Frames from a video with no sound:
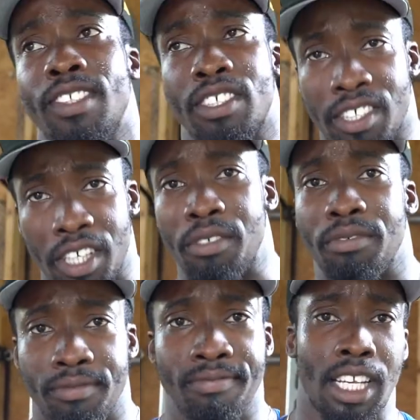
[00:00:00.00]

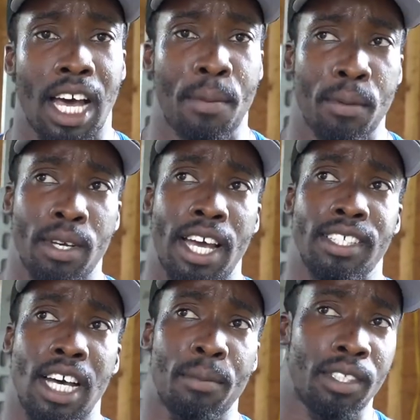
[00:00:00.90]
yourself. A lot of people ask
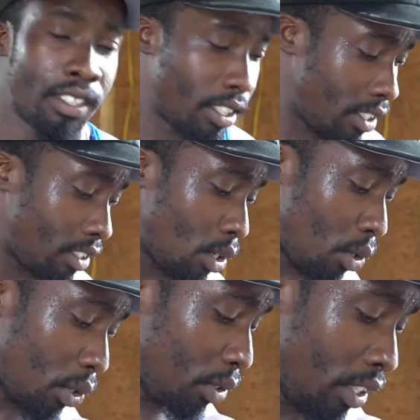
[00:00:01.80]
how much is this total?